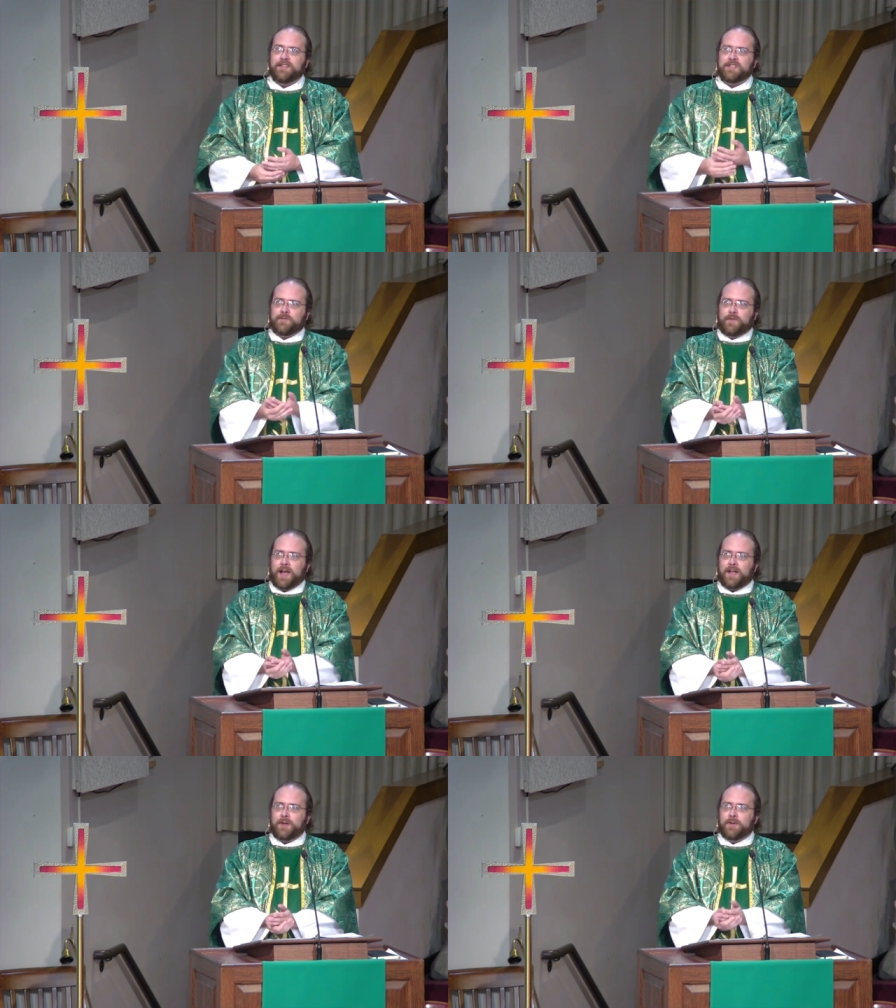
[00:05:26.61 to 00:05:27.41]
This
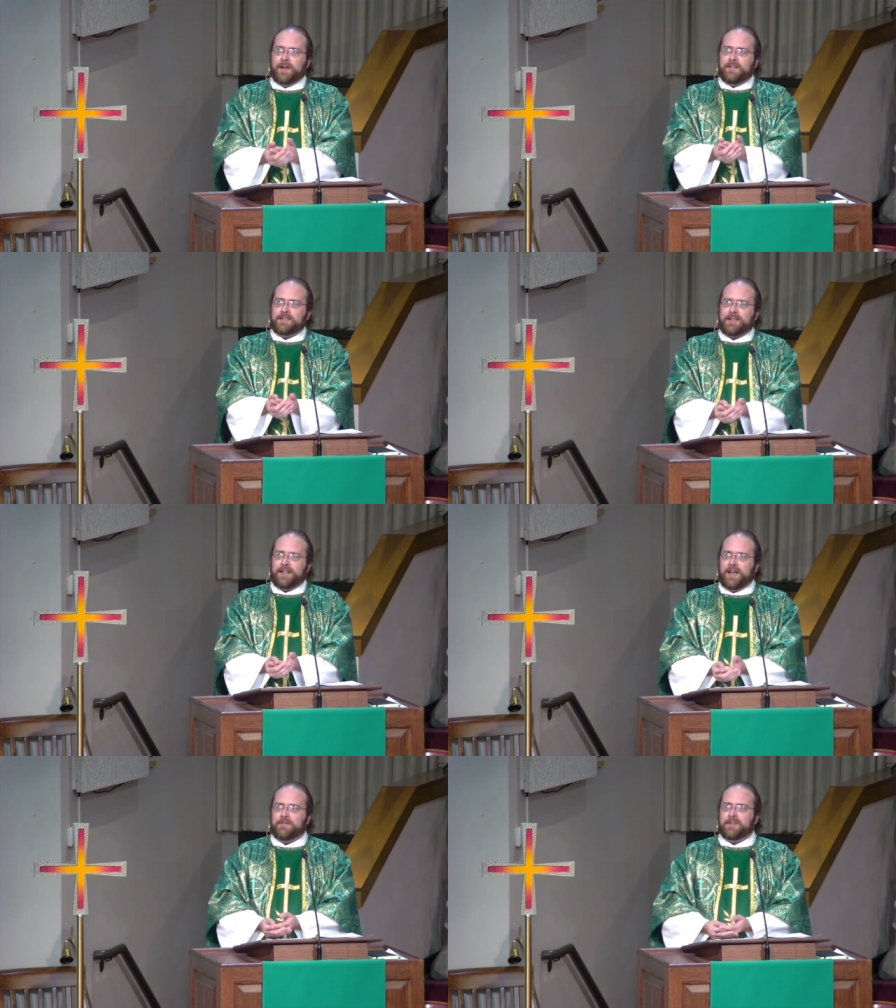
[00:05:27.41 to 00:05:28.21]
value and this
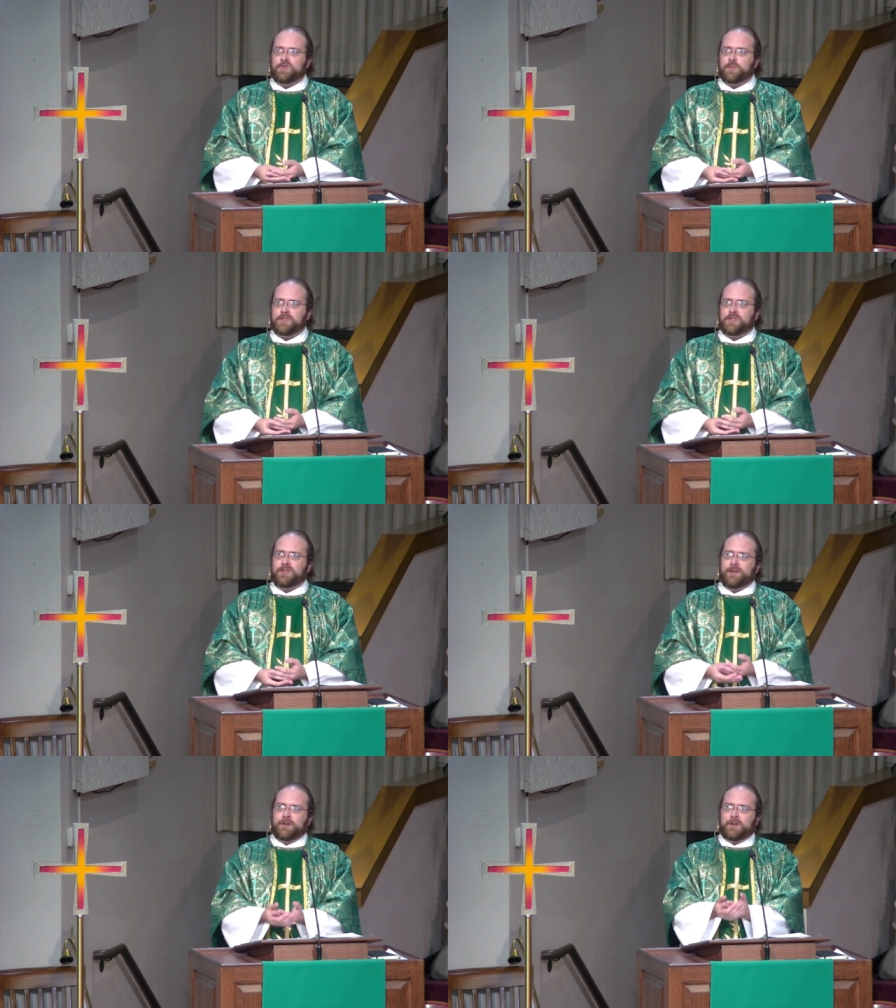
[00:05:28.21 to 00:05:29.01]
love is
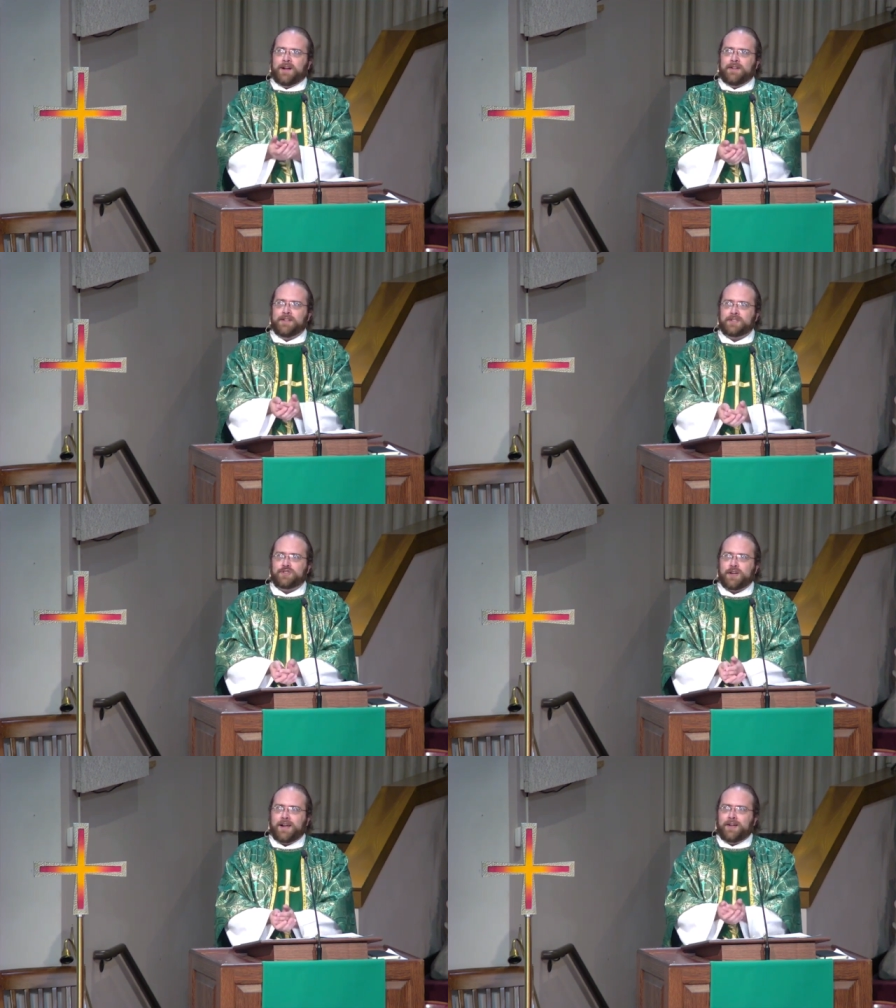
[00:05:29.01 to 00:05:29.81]
bestowed on this
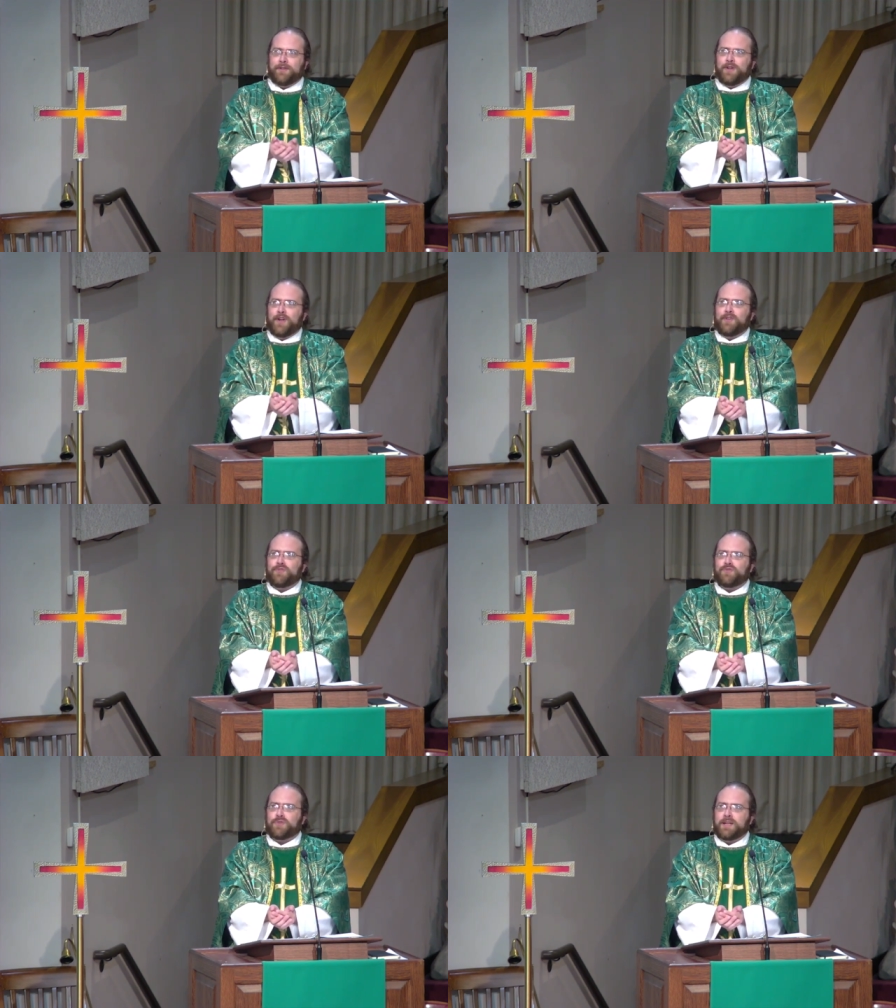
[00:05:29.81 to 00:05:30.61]
child
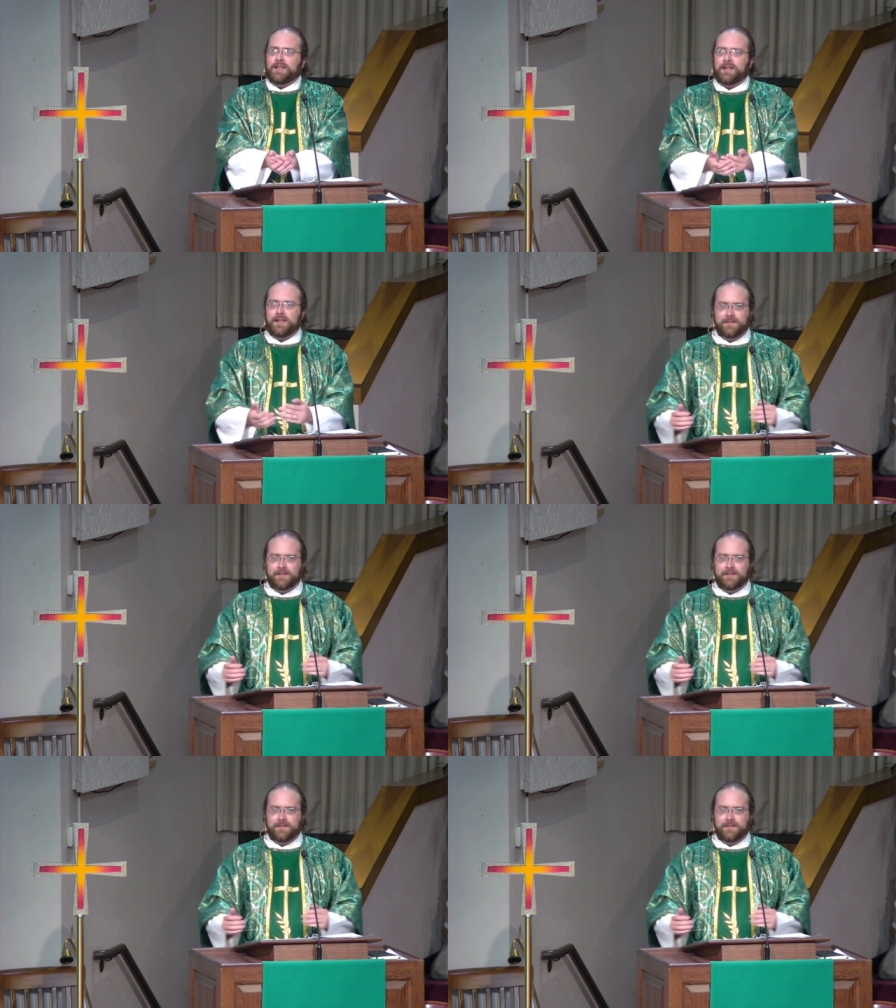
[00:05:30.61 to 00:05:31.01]
freely.